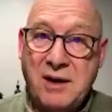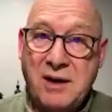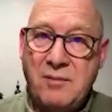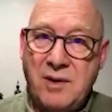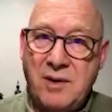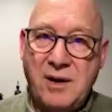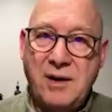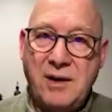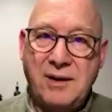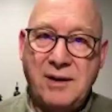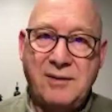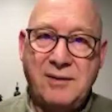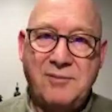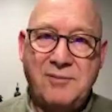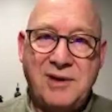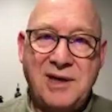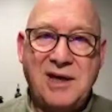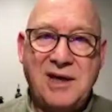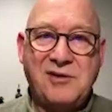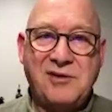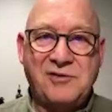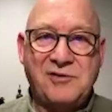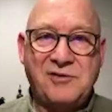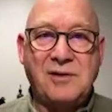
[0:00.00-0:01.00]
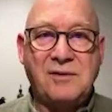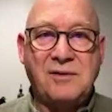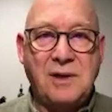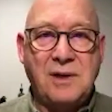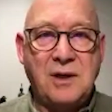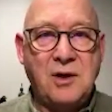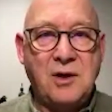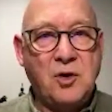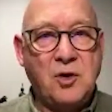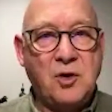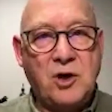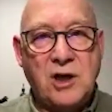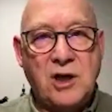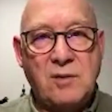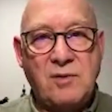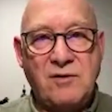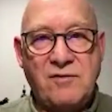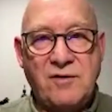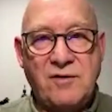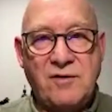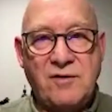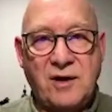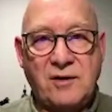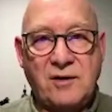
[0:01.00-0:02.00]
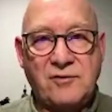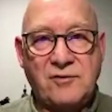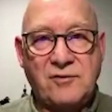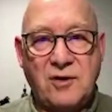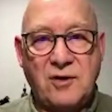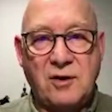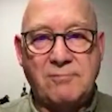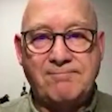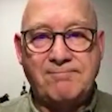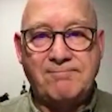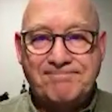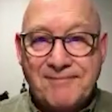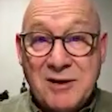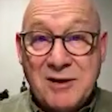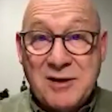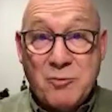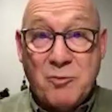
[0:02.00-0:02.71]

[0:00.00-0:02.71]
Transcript: my guess is that you're going to be focused on